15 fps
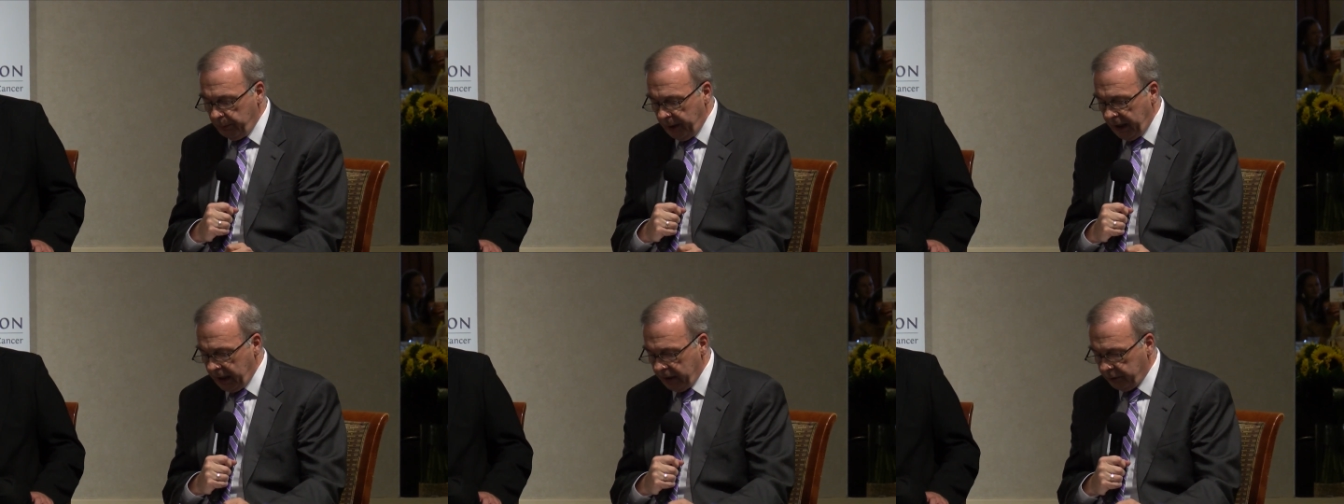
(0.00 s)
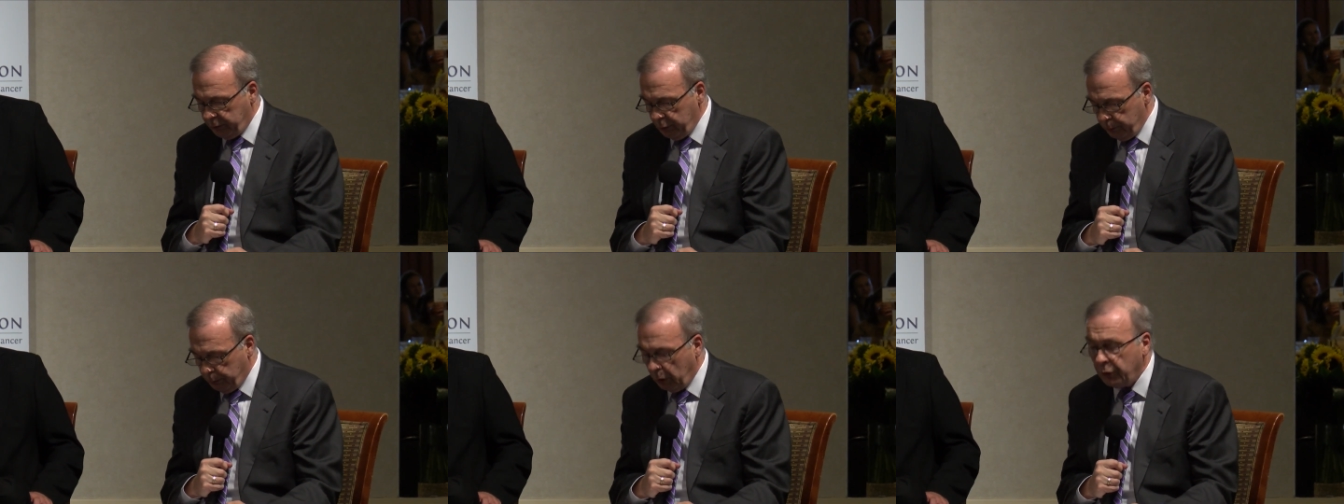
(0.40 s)
the path
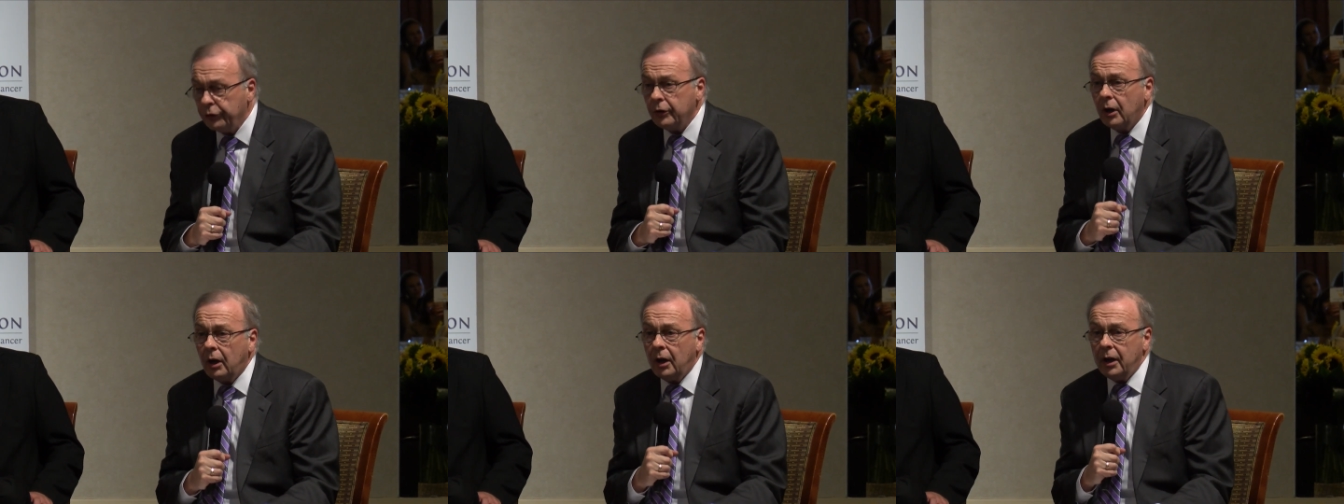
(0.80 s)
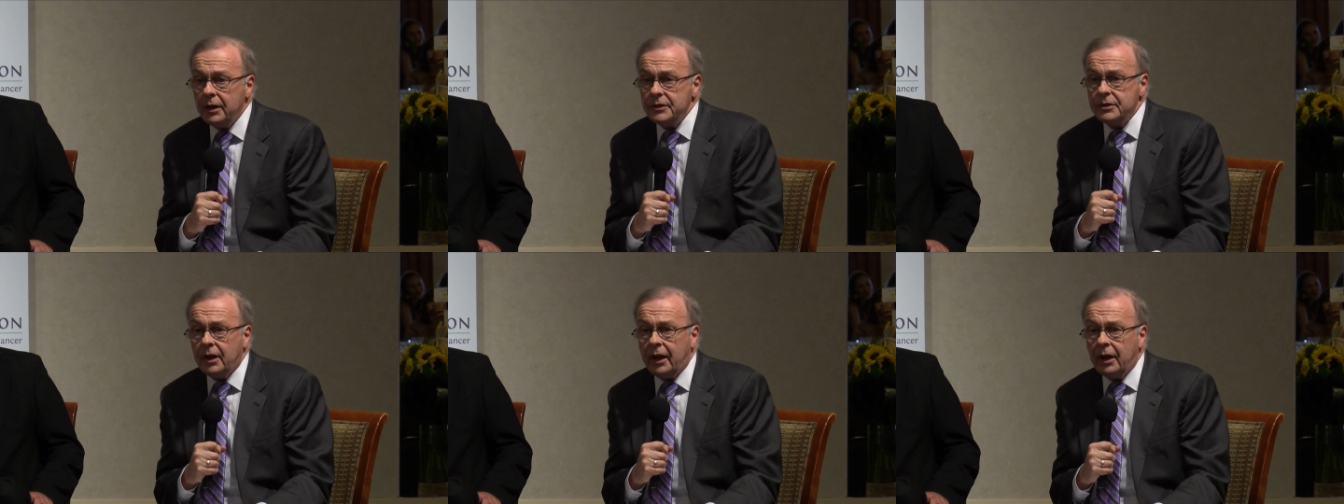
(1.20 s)
to
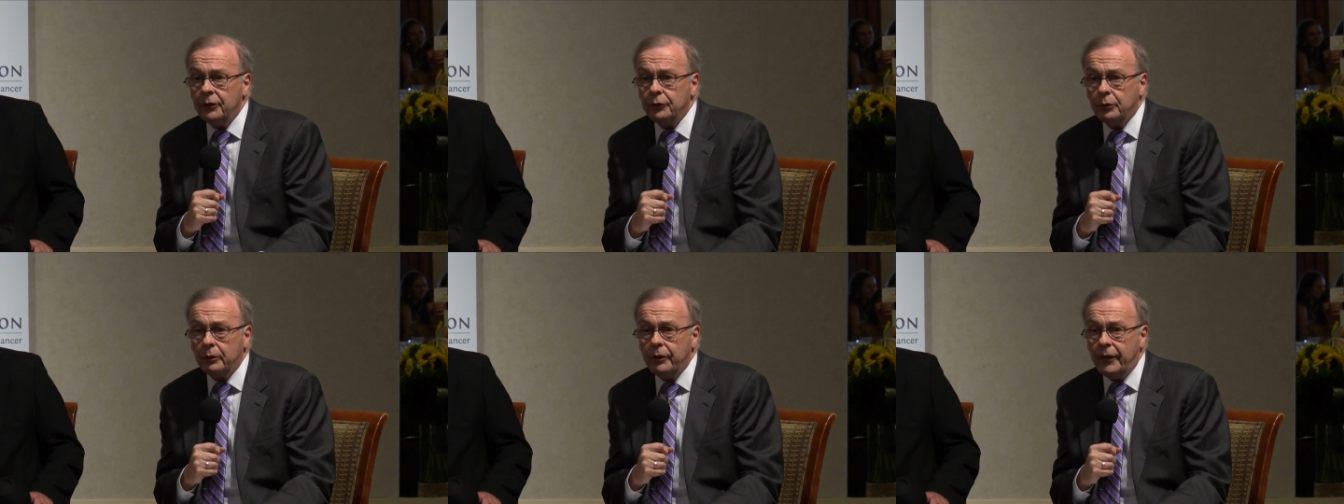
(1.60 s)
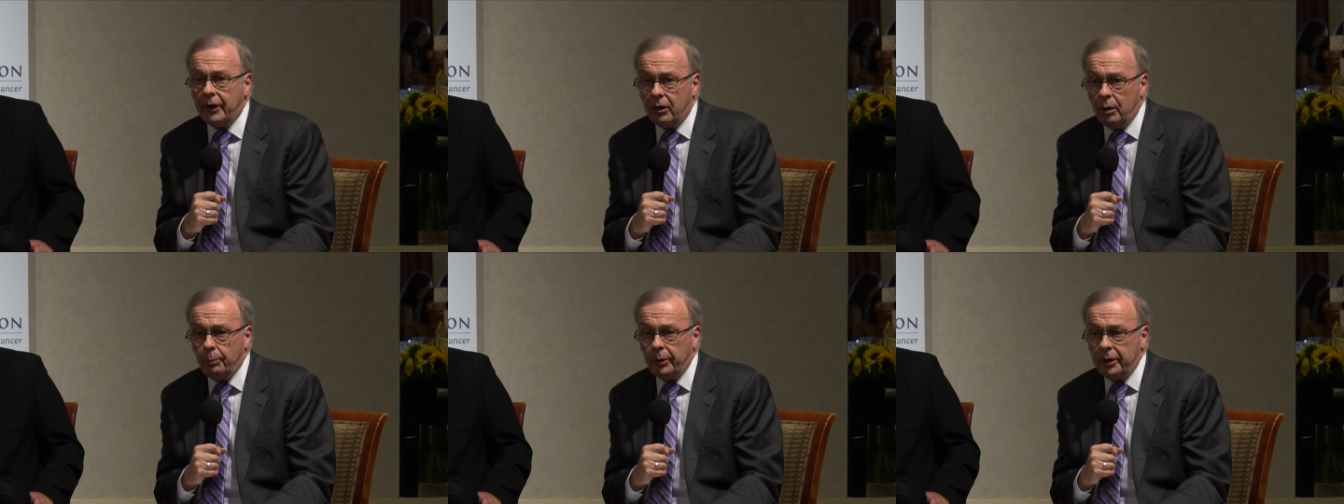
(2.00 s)
personalized cancer
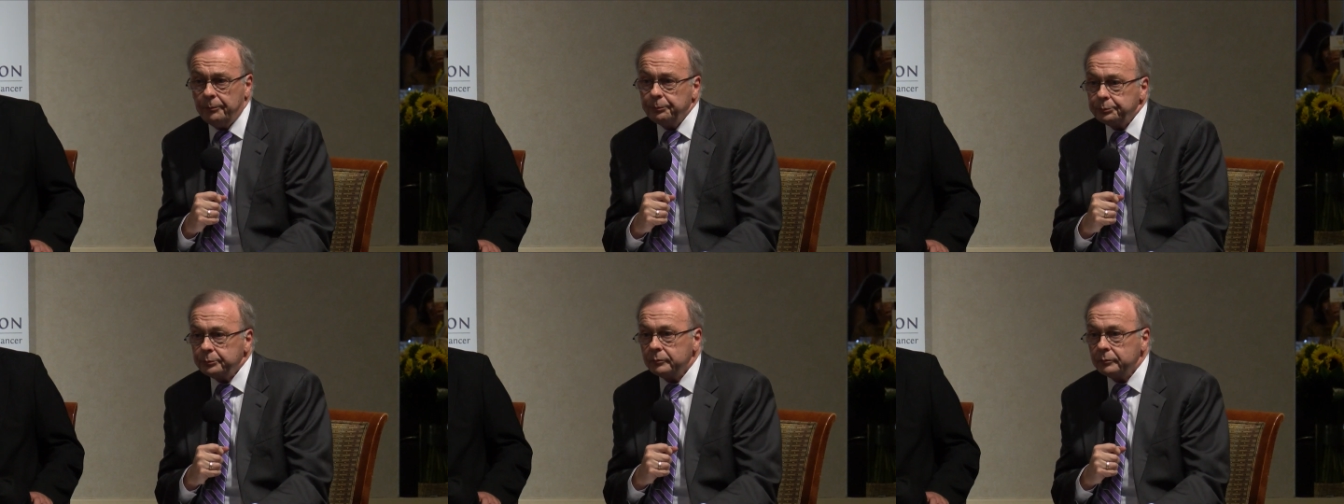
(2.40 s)
therapy.